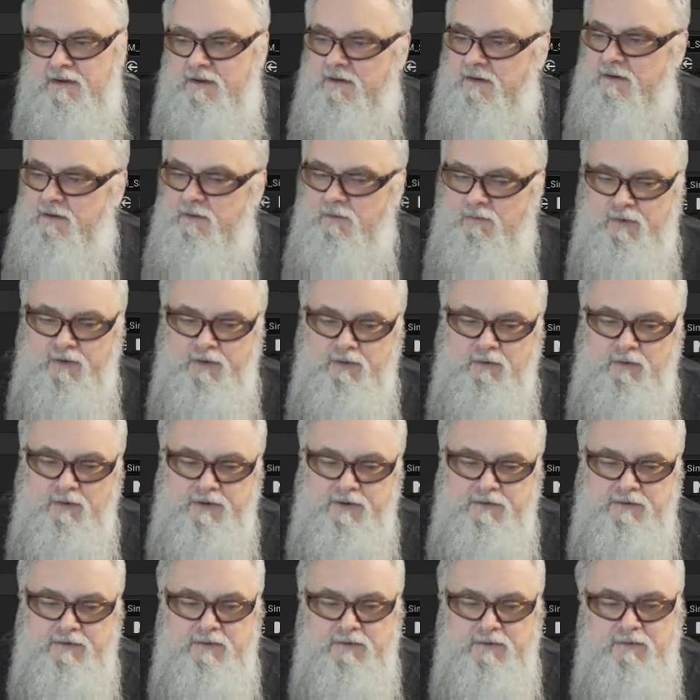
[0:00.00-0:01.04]
We're going
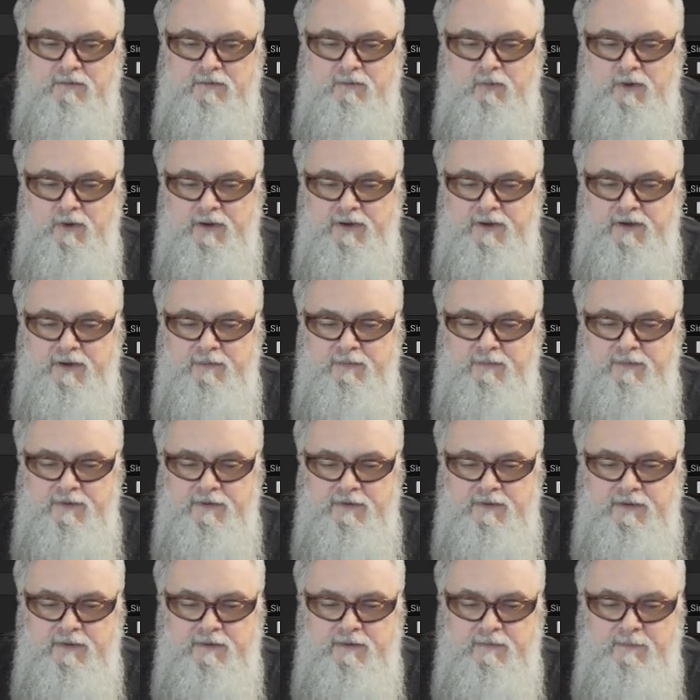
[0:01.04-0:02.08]
to bring up the
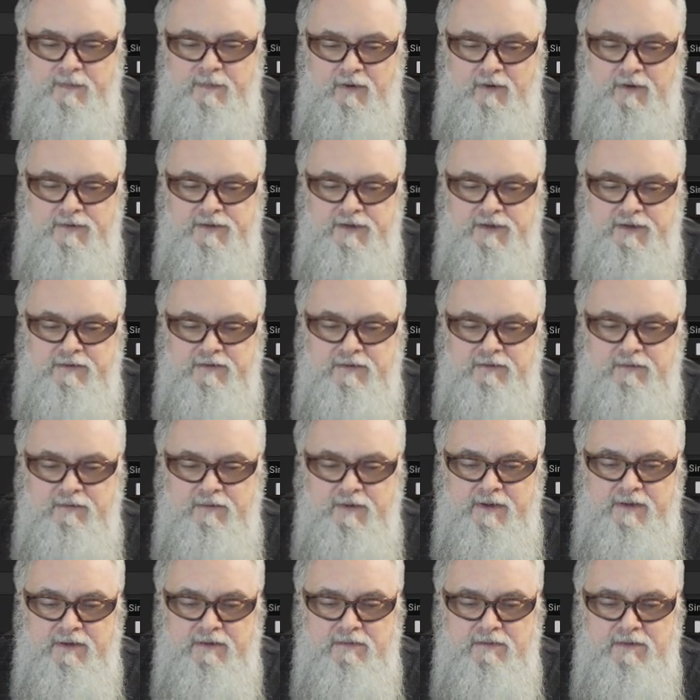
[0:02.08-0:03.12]
project
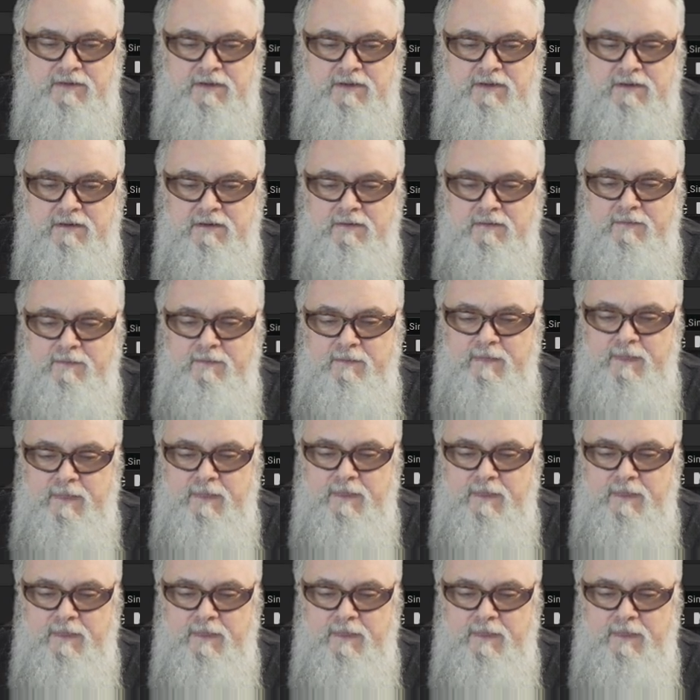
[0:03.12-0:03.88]
directory here.